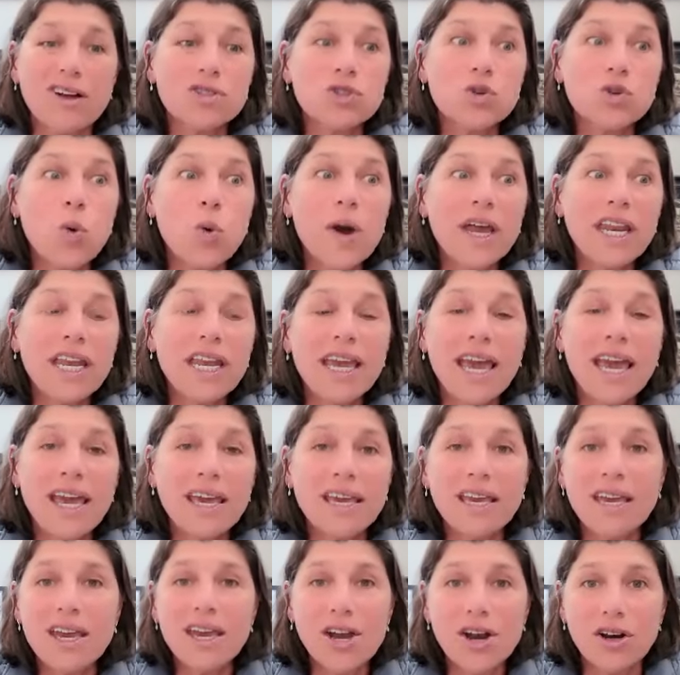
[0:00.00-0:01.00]
28
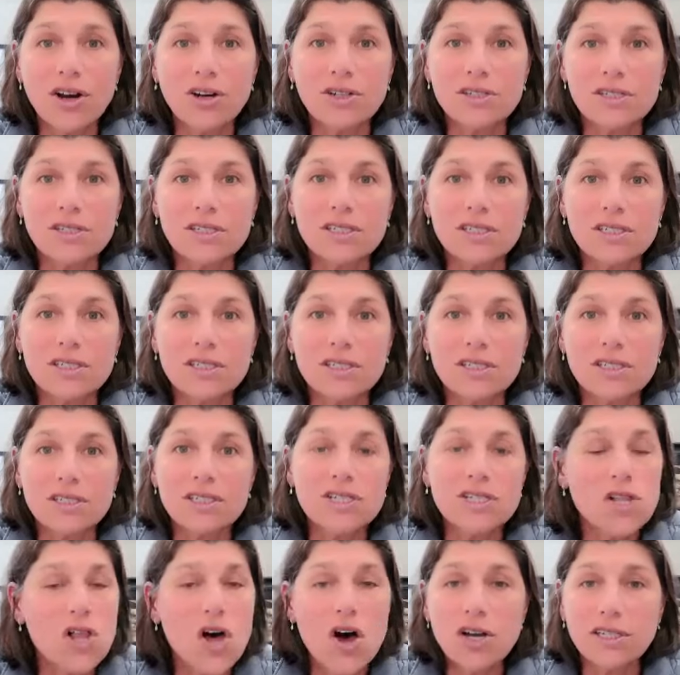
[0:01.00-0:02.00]
years.
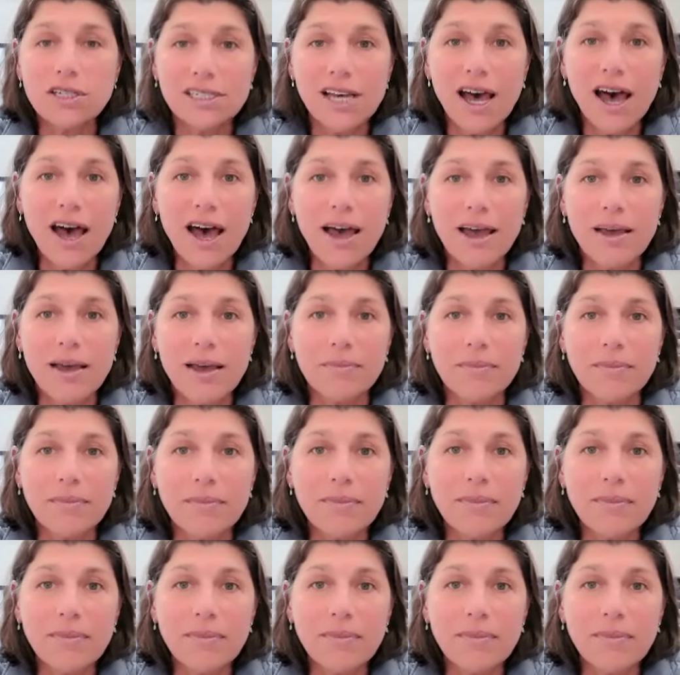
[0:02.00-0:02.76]
It's a long time.